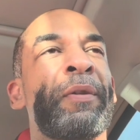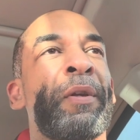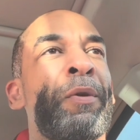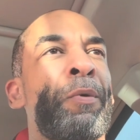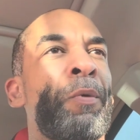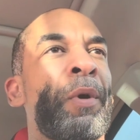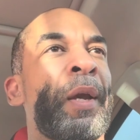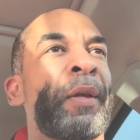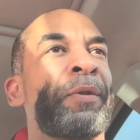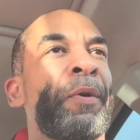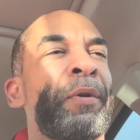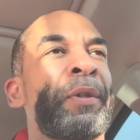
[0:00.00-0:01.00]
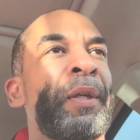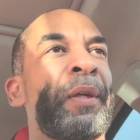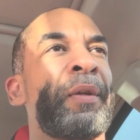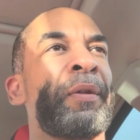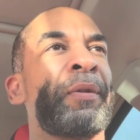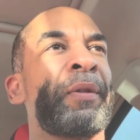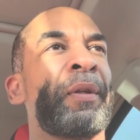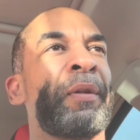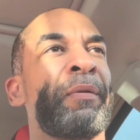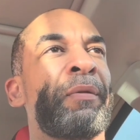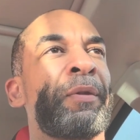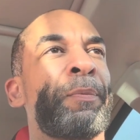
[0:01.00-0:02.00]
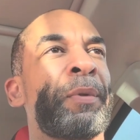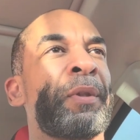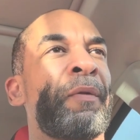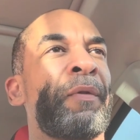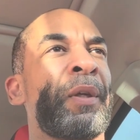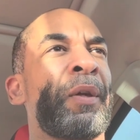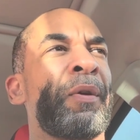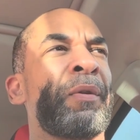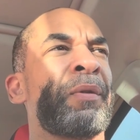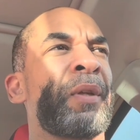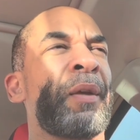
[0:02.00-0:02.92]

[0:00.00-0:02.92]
the newer SRTs in specific years.